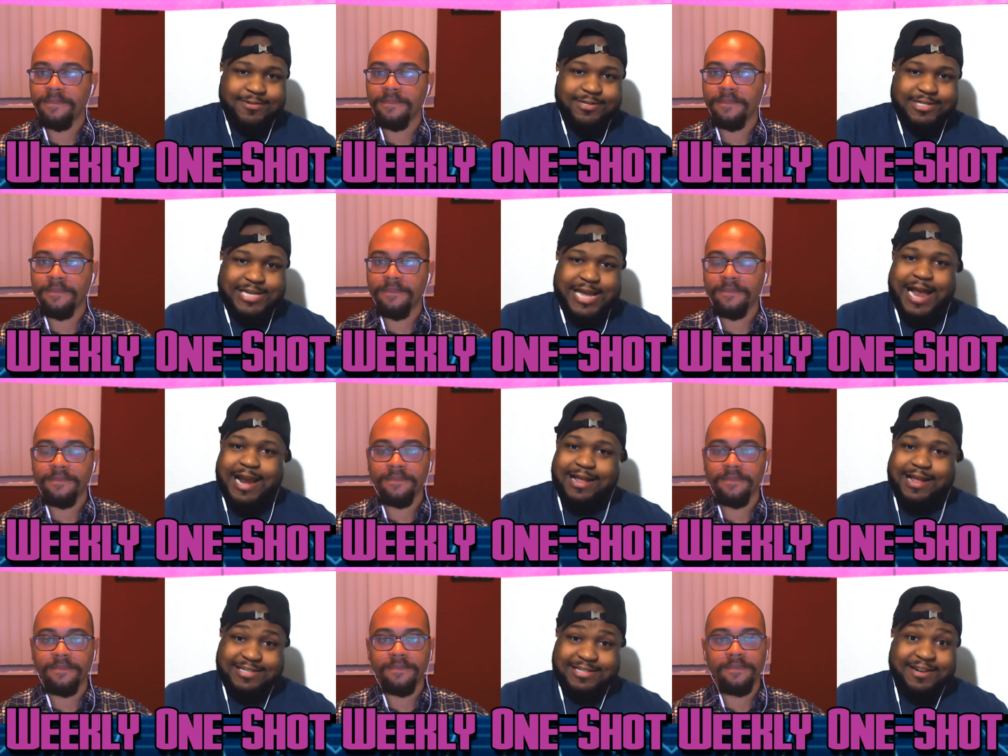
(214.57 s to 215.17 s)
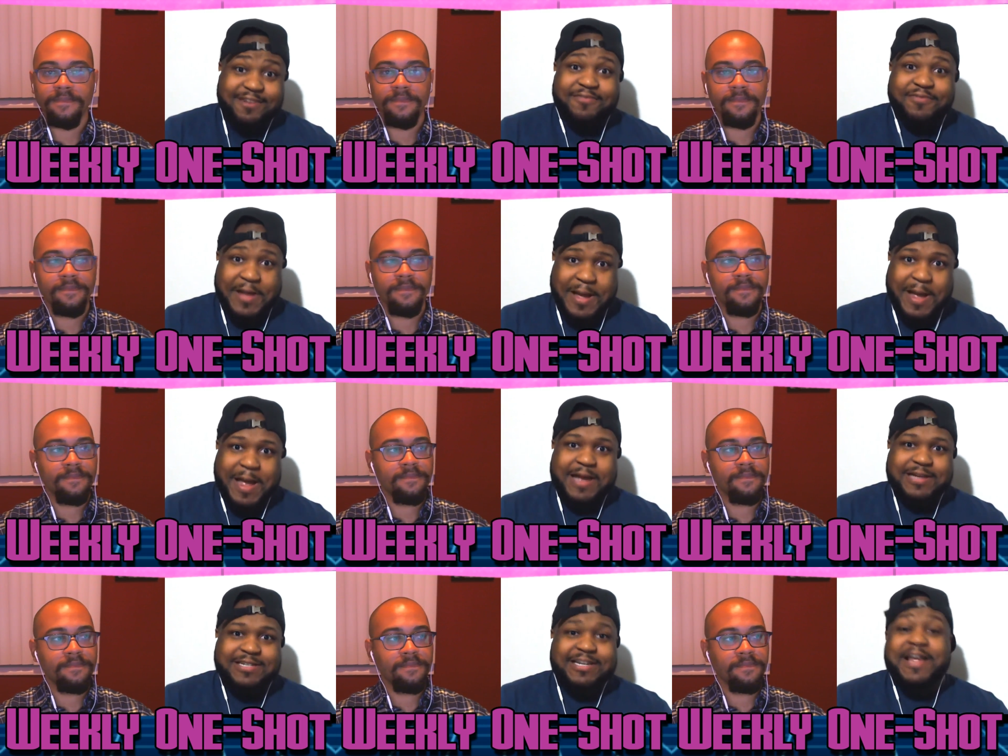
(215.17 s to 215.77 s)
Speaker 1: Shout out to the
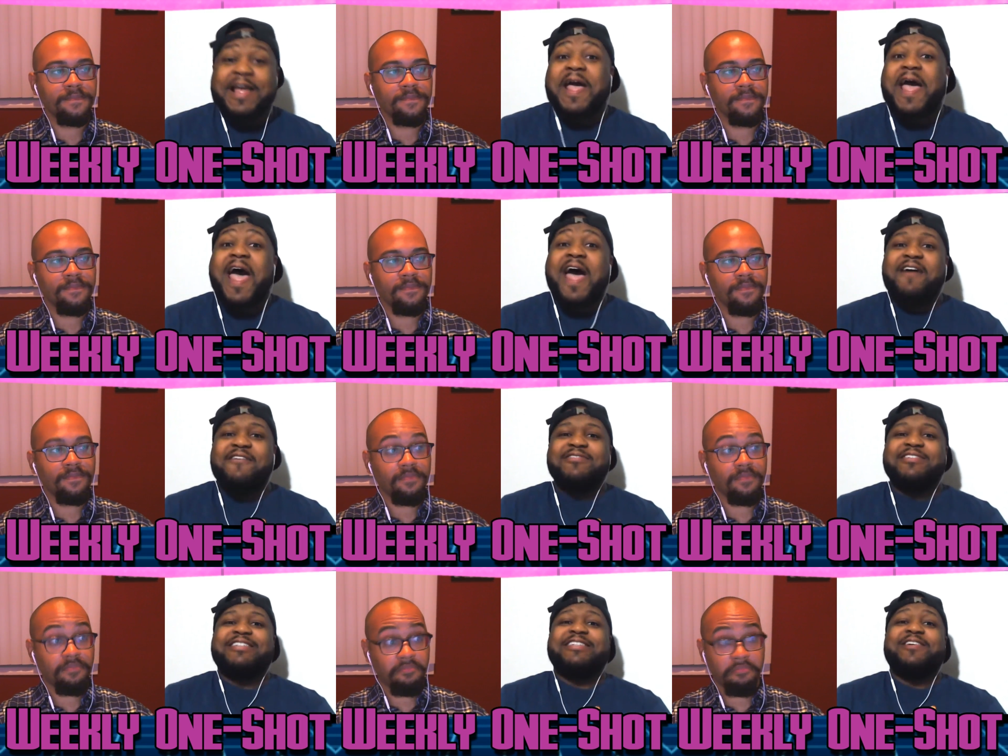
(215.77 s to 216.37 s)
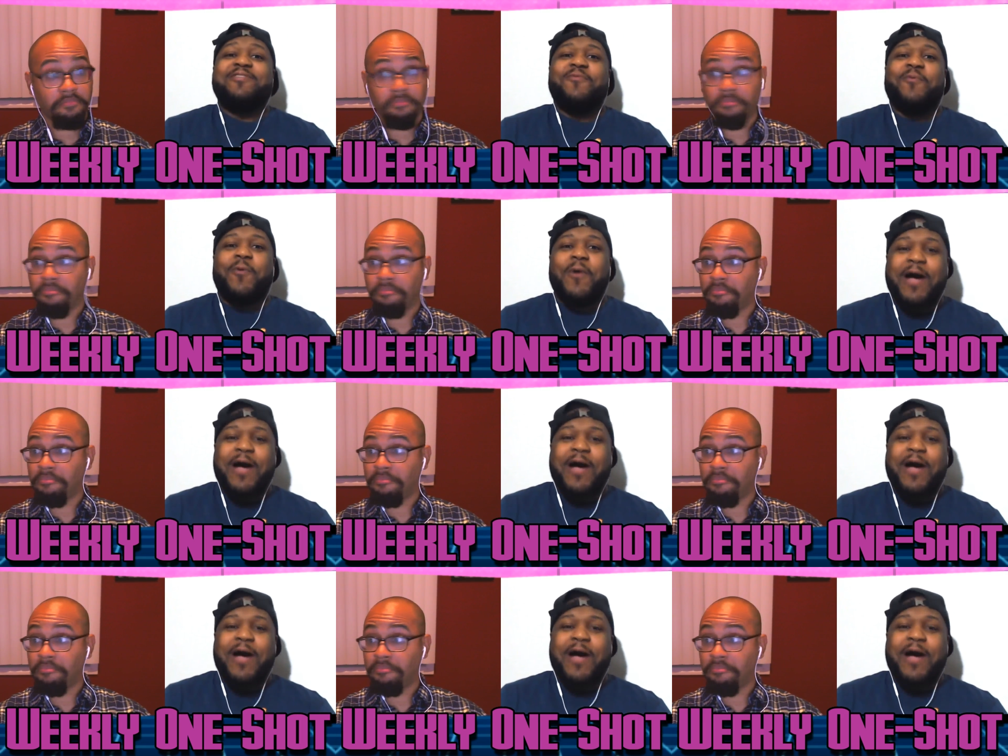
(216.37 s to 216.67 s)
Flash, Harrison